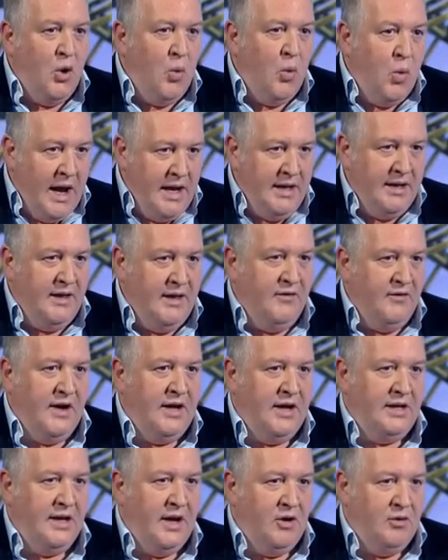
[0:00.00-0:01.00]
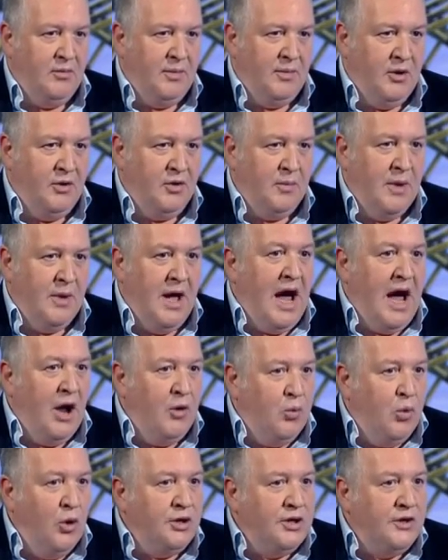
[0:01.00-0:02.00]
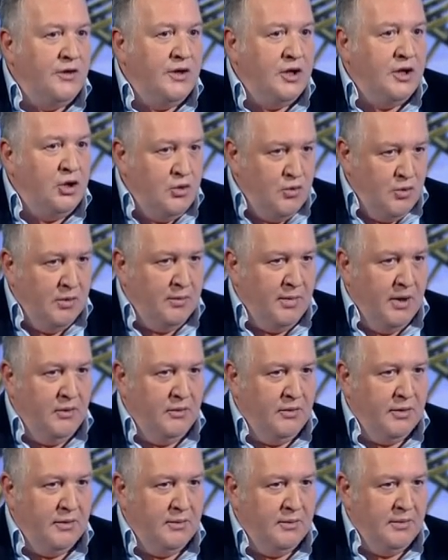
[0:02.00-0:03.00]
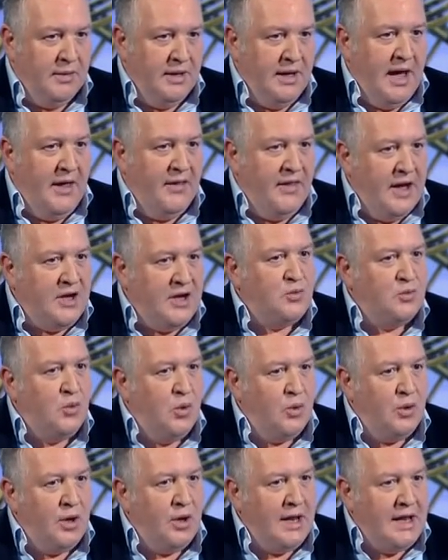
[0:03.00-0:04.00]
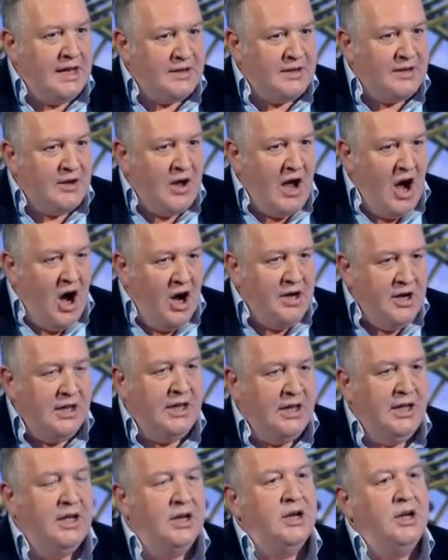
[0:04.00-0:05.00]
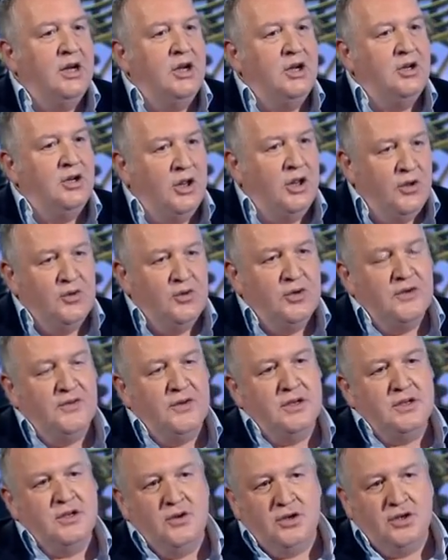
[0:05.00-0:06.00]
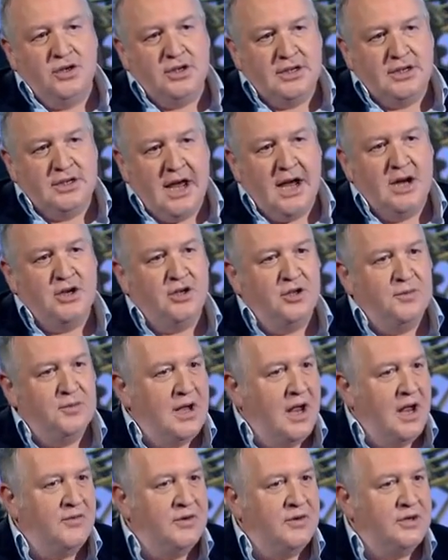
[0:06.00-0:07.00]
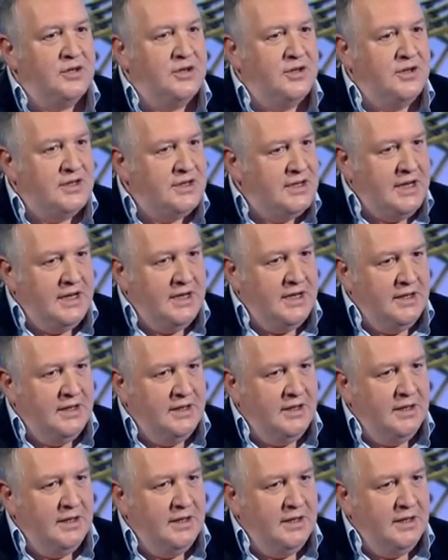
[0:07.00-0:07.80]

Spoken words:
When did they find out about them? And what did they do about them? And that's what is unclear to those of us who are just casual observers to the scene.